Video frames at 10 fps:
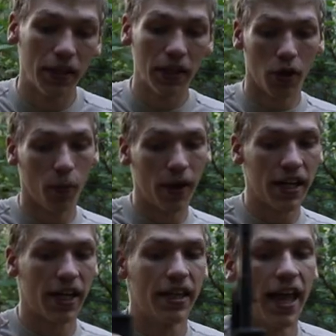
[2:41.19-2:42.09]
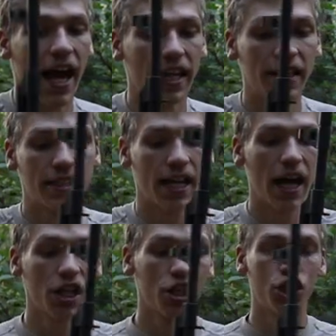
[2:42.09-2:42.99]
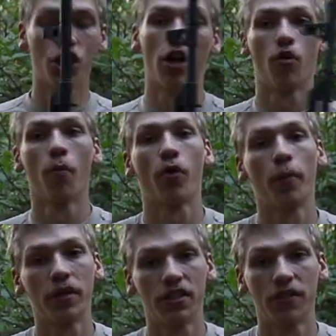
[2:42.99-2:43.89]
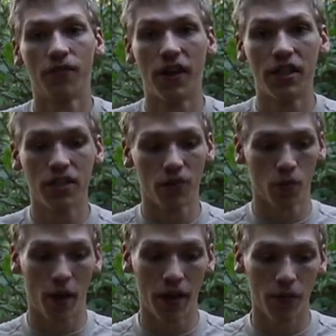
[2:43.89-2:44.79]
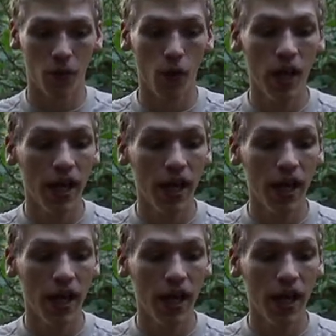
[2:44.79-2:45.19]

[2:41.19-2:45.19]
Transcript: a little bit and that is kind of the general purpose defensive rifle.